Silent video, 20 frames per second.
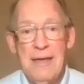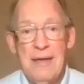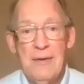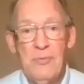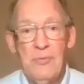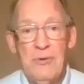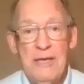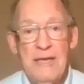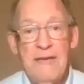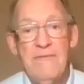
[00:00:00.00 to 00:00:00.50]

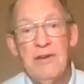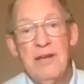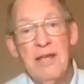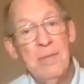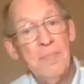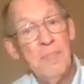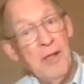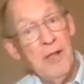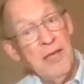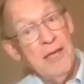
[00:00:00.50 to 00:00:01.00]
And we even
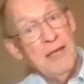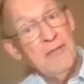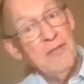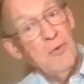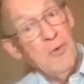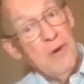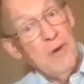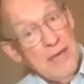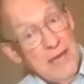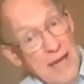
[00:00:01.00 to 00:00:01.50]
had
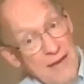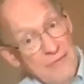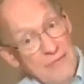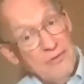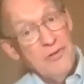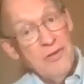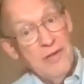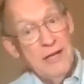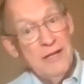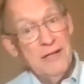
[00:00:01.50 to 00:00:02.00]
planned the week
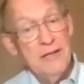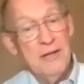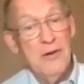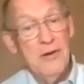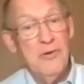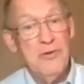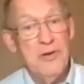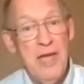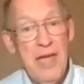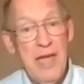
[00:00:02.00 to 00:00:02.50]
after that to
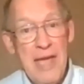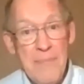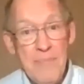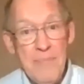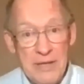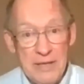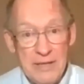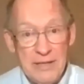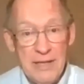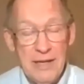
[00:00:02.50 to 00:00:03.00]
go
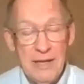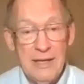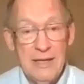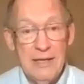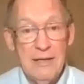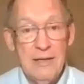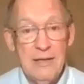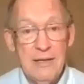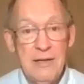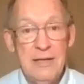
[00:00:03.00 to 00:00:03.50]
camping
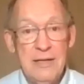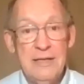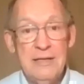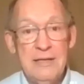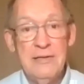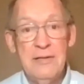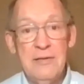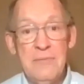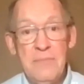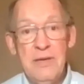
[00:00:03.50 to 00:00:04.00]
down at
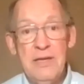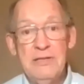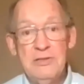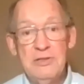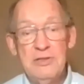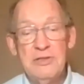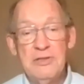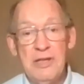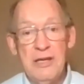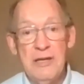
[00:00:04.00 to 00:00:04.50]
Huntington
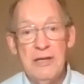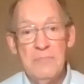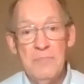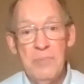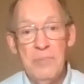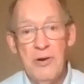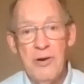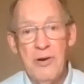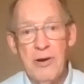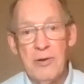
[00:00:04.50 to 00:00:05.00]
Beach State
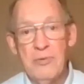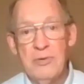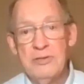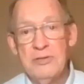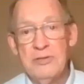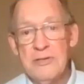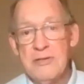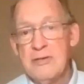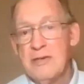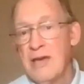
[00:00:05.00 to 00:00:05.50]
Park,
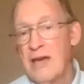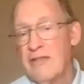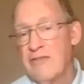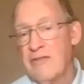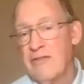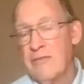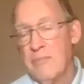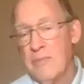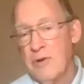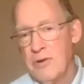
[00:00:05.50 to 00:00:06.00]
which is
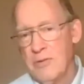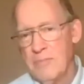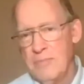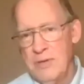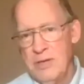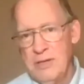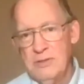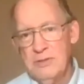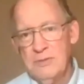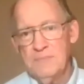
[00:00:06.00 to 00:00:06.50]
south of Myrtle
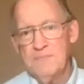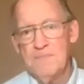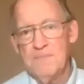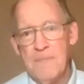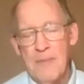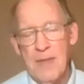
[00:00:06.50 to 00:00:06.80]
Beach.